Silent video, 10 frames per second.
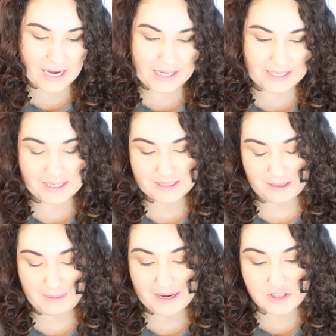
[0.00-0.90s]
And I gotta say,
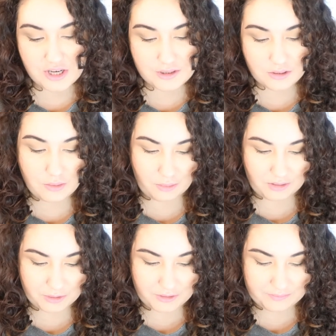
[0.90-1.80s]
the packaging's
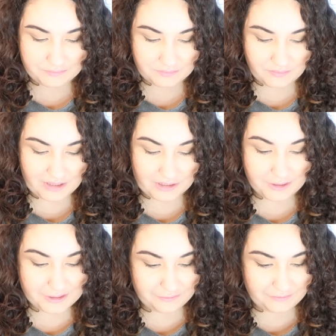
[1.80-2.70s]
adorable. It
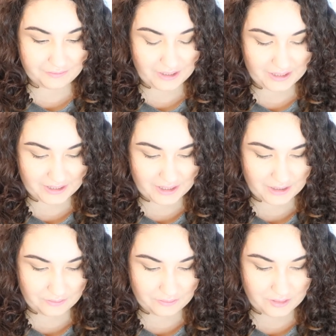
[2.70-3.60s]
looks very
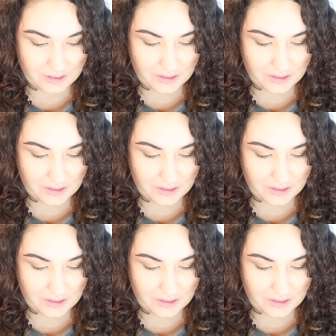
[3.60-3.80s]
cute.